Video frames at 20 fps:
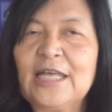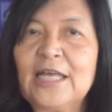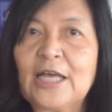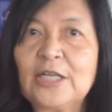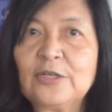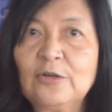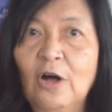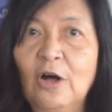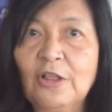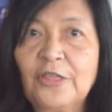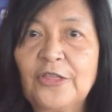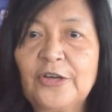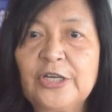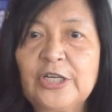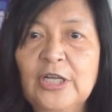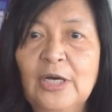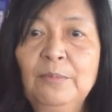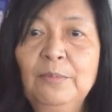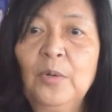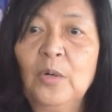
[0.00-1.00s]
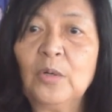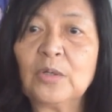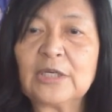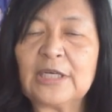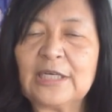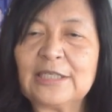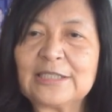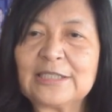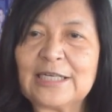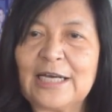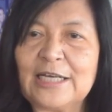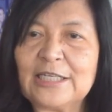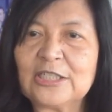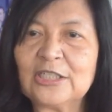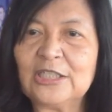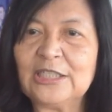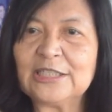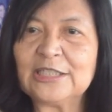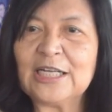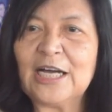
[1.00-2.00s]
and authored a book
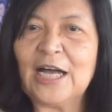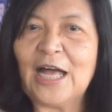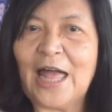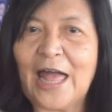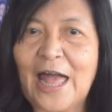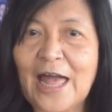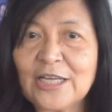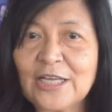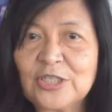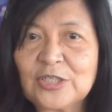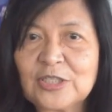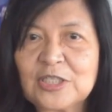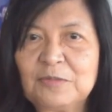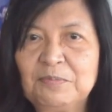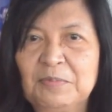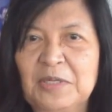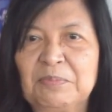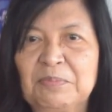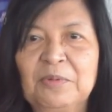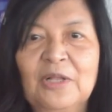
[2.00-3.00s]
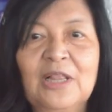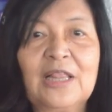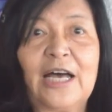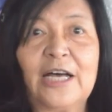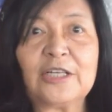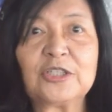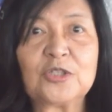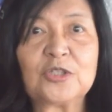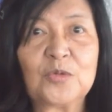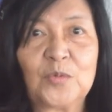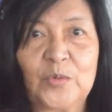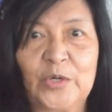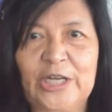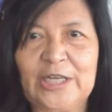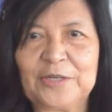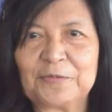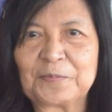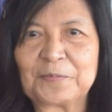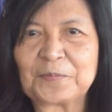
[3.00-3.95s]
entitled Anxious People at Work.